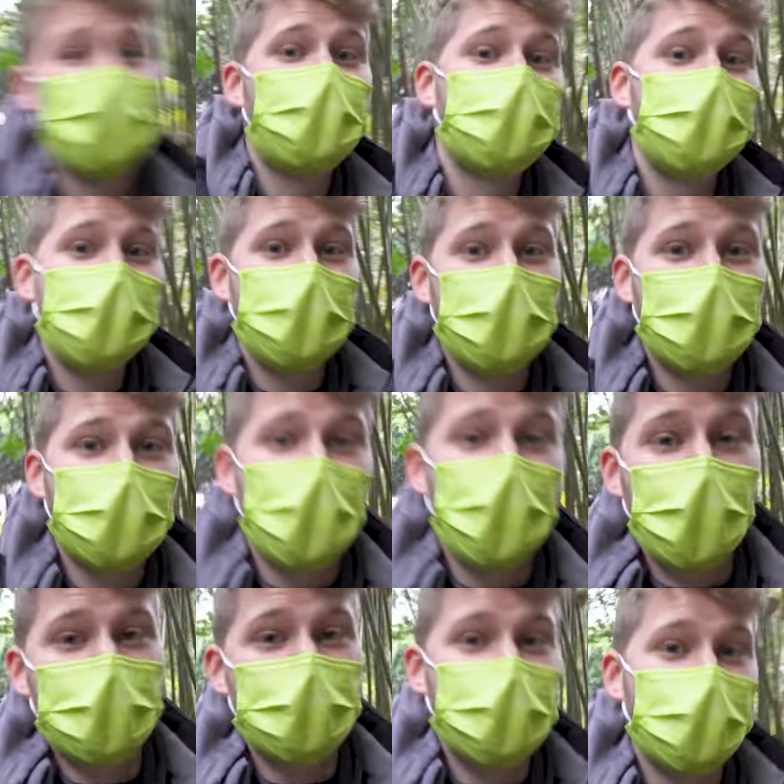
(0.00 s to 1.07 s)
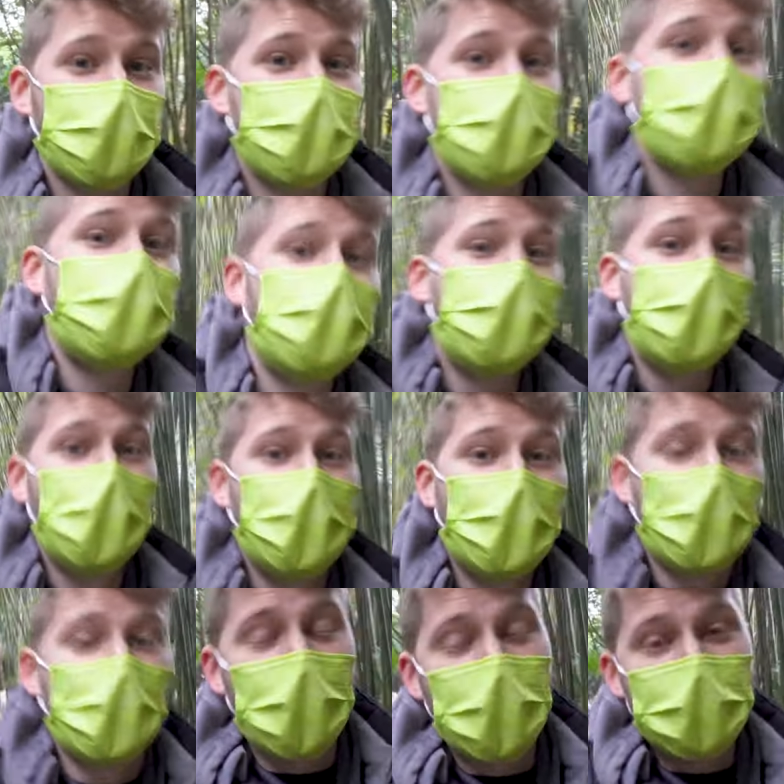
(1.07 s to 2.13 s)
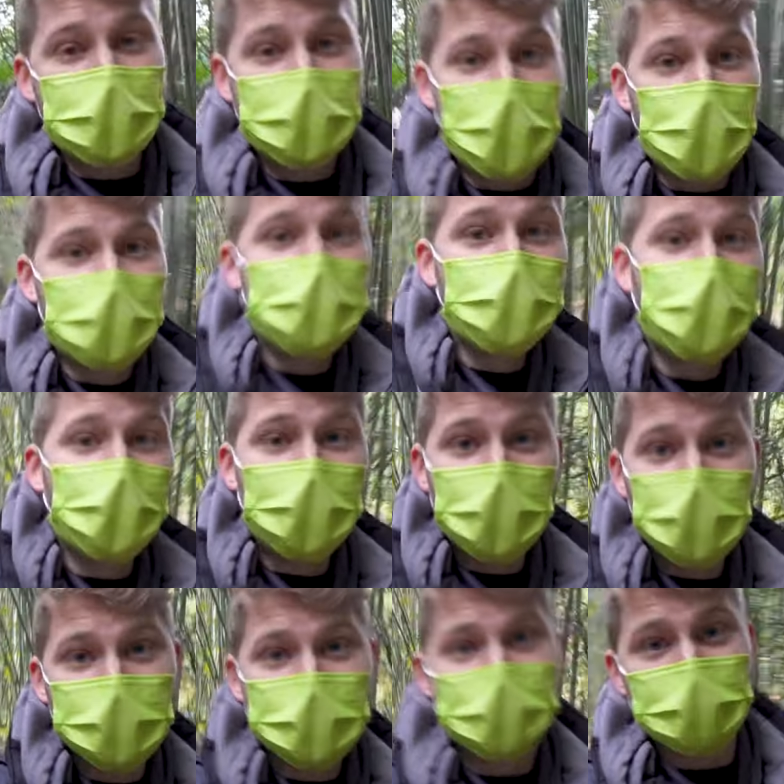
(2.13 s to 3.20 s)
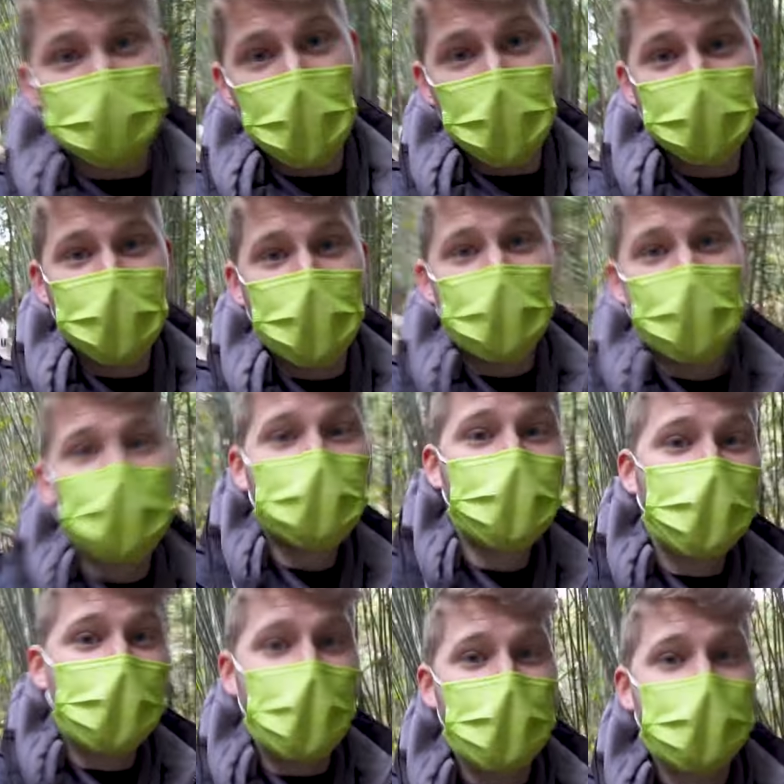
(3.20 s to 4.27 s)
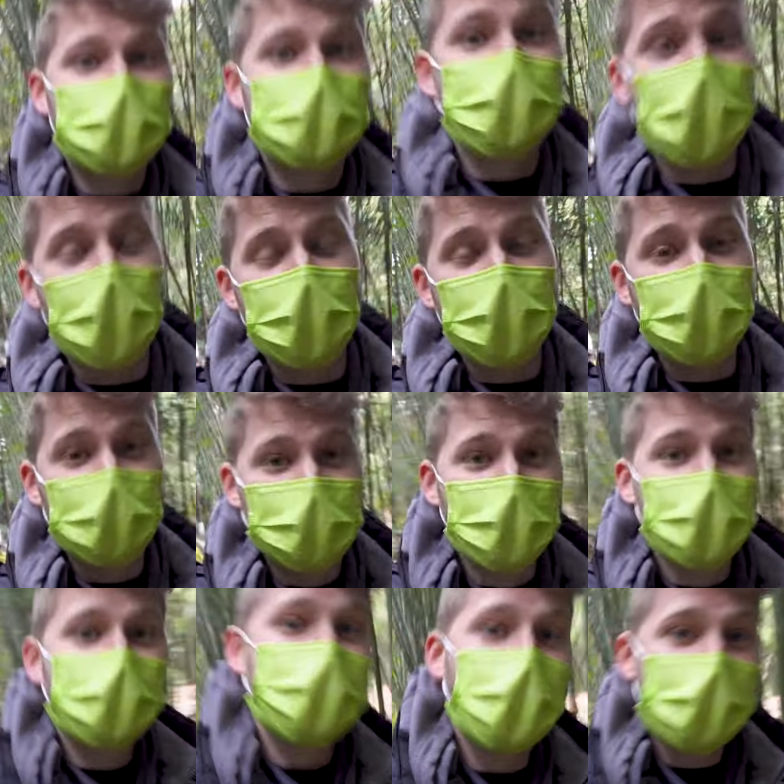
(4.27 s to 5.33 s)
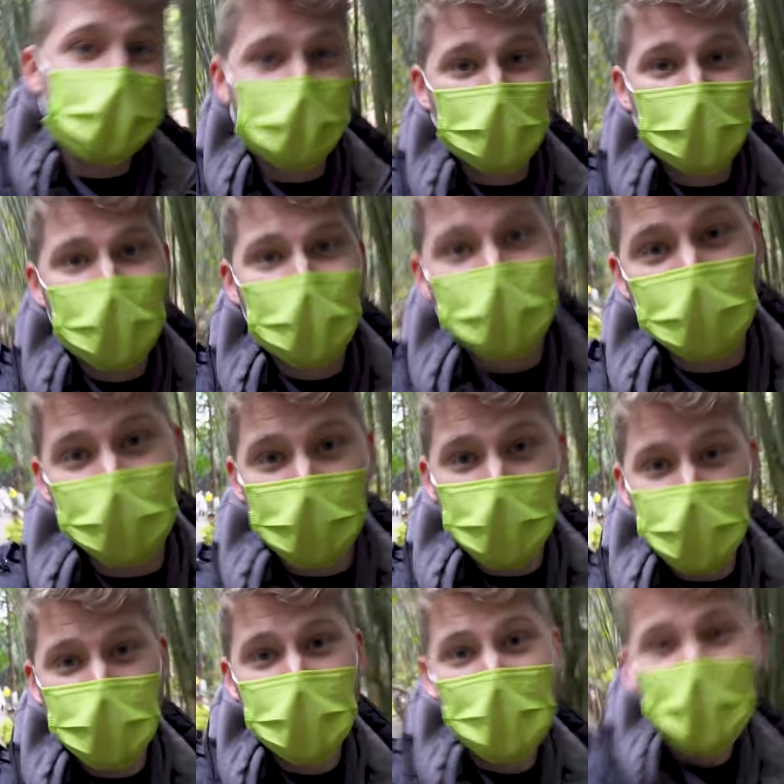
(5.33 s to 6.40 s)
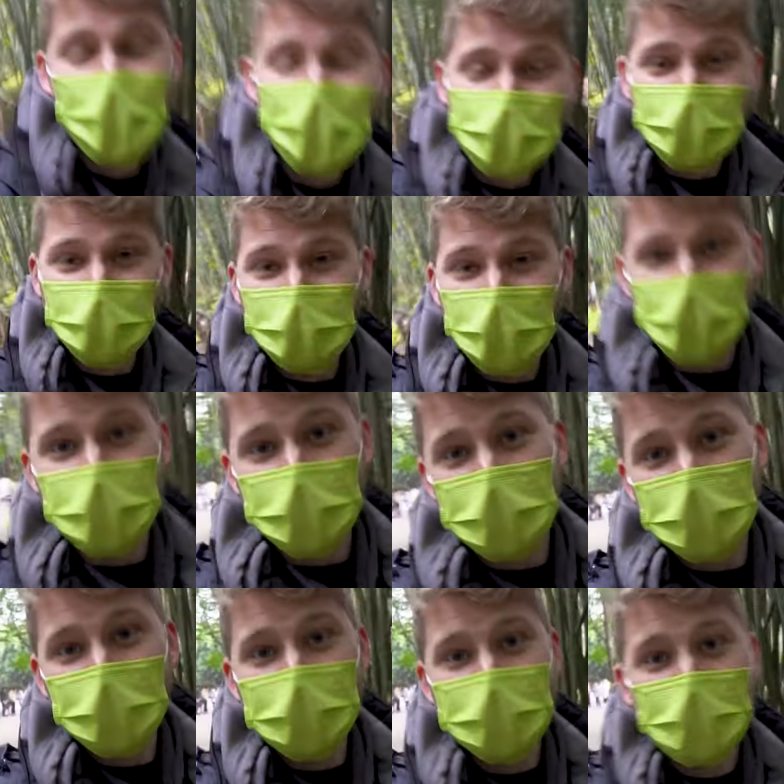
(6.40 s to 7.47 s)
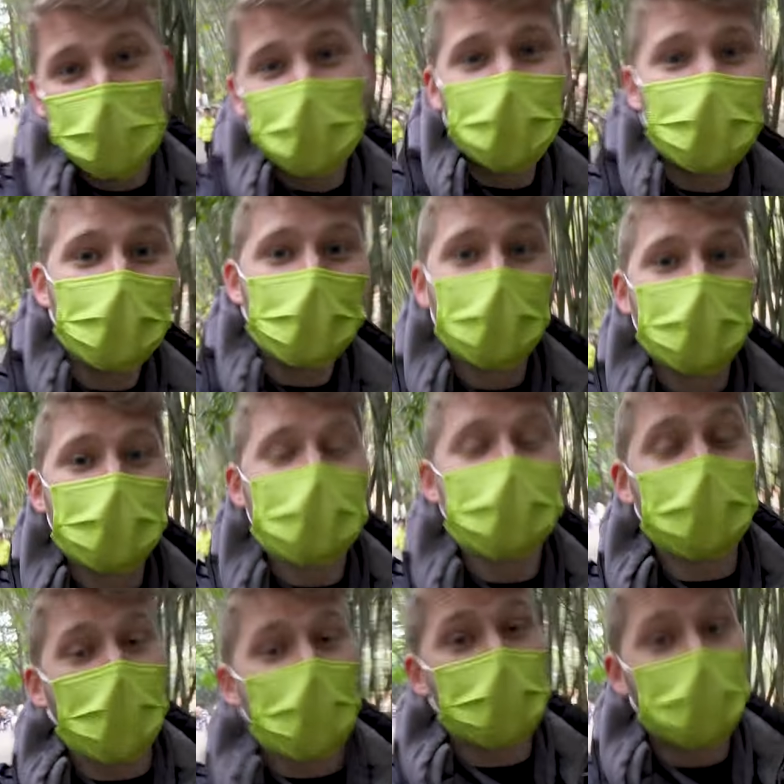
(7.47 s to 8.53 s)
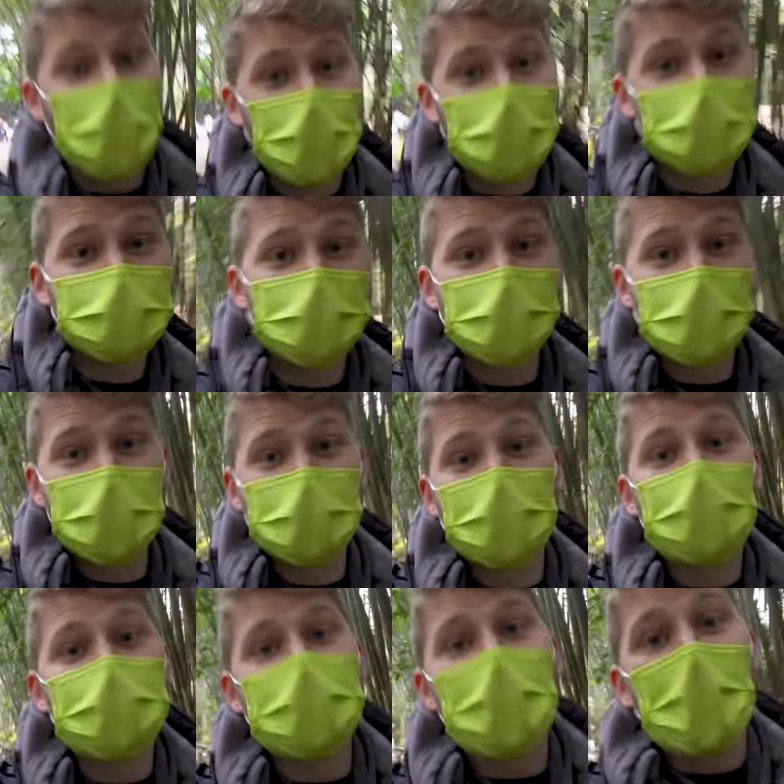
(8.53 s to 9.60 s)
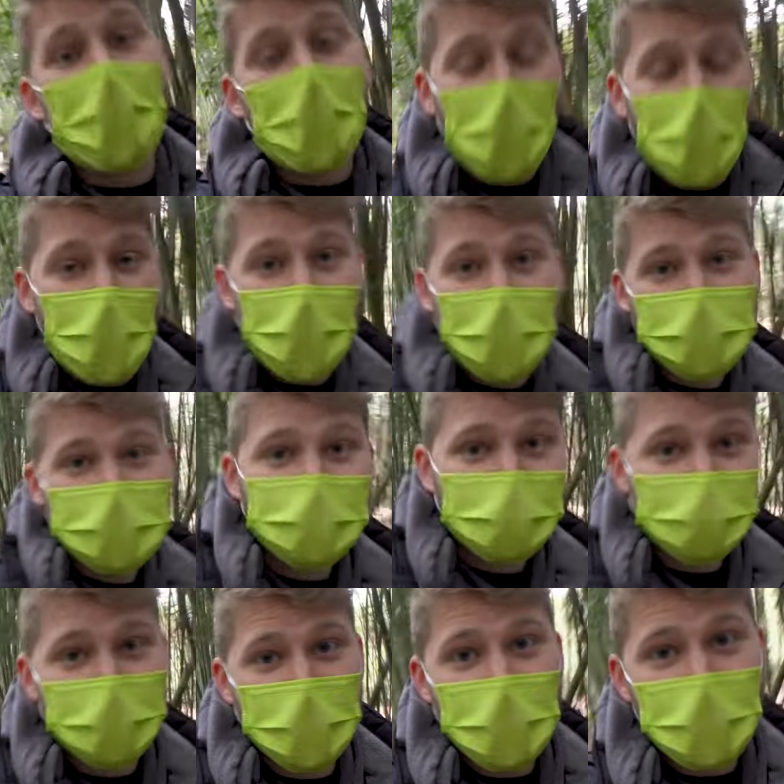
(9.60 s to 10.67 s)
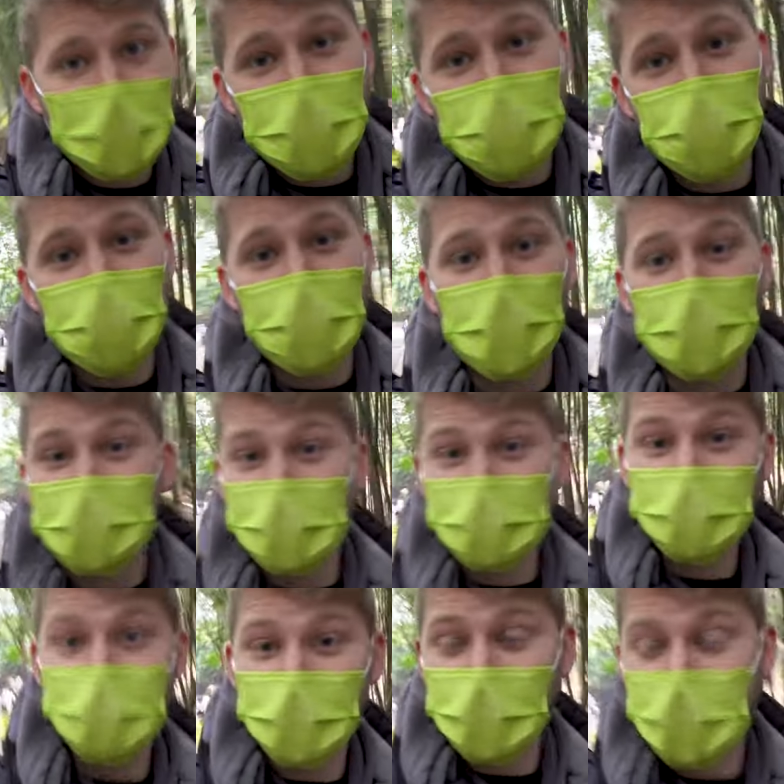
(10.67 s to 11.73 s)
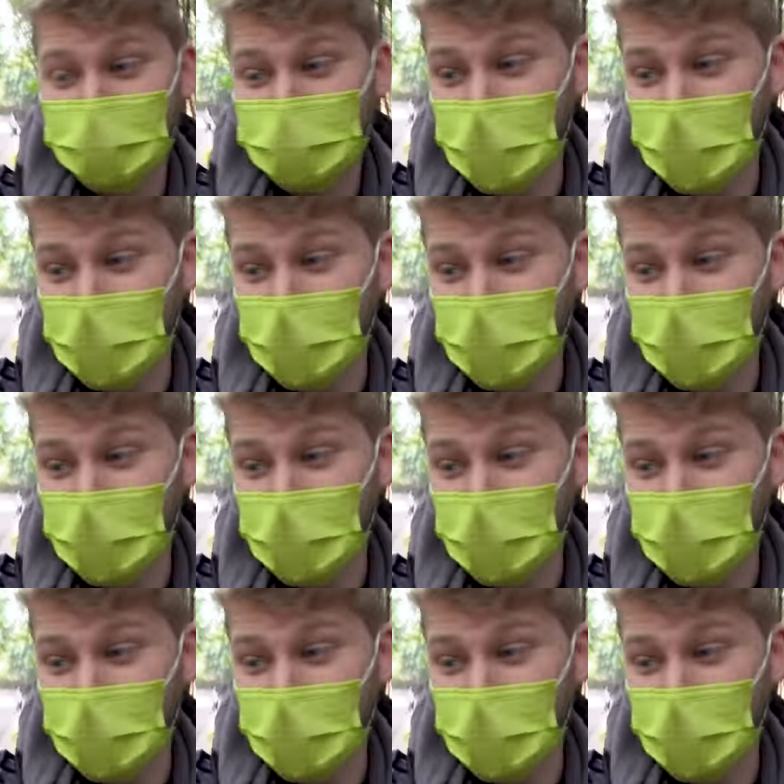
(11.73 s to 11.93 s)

come visit the park between uh, 7.30 which is right when they open and 10 because that is when they feed the pandas and all of the giant pandas will be the most active then and there'll also be less